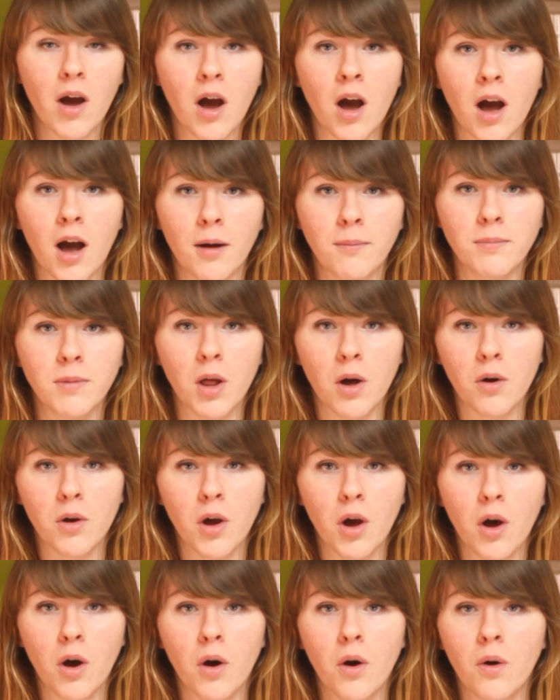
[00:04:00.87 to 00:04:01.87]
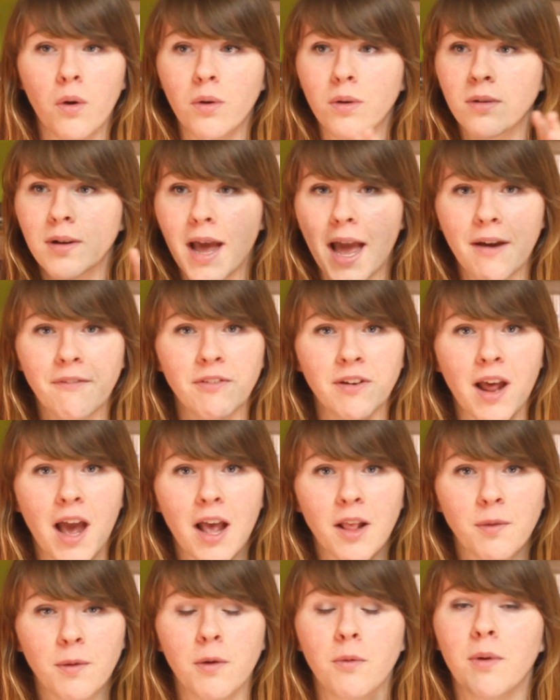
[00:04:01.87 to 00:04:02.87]
logo,
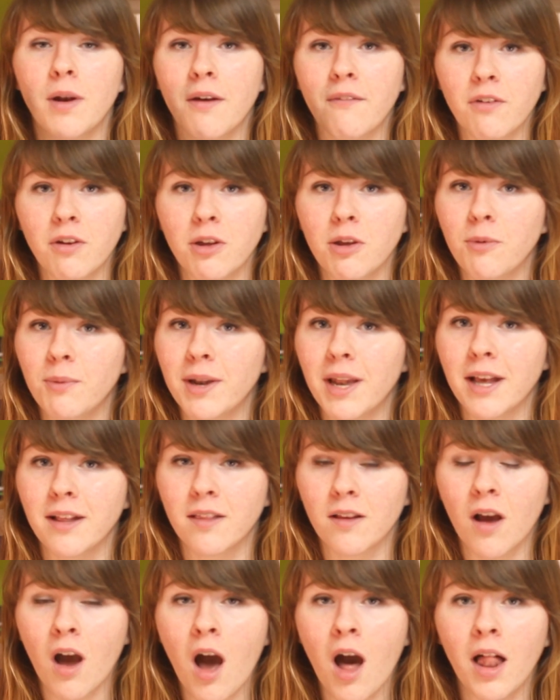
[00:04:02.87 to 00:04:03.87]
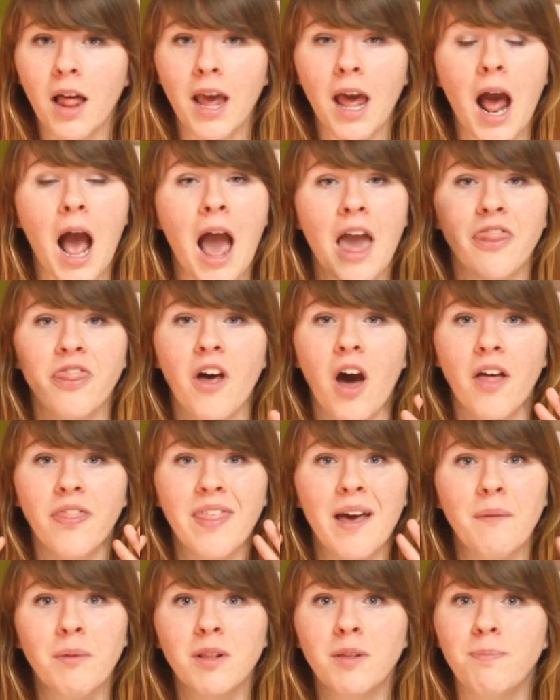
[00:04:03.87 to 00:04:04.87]
advertisement, whatever you would like to call it, I thought
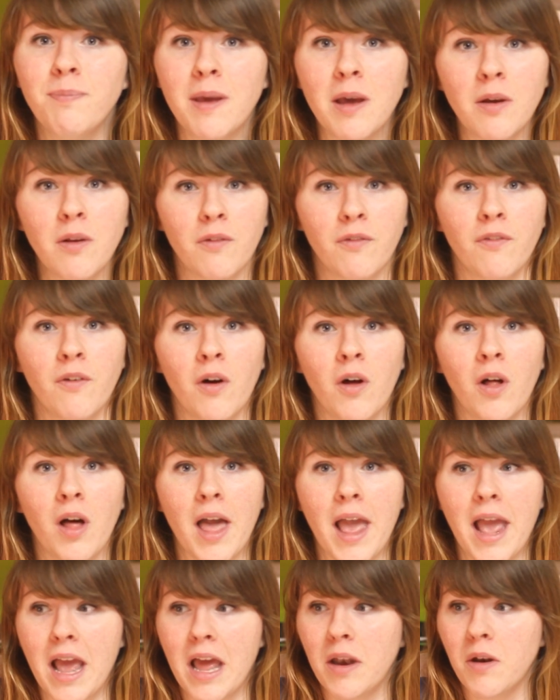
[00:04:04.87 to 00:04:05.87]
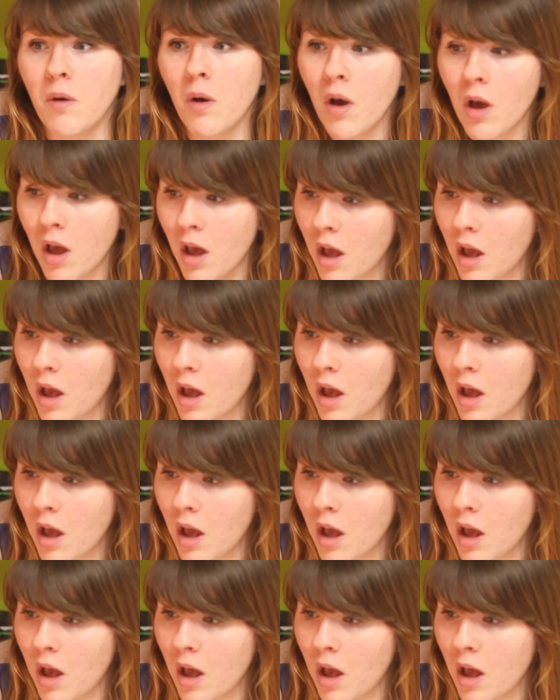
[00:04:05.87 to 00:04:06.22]
that was beautiful, and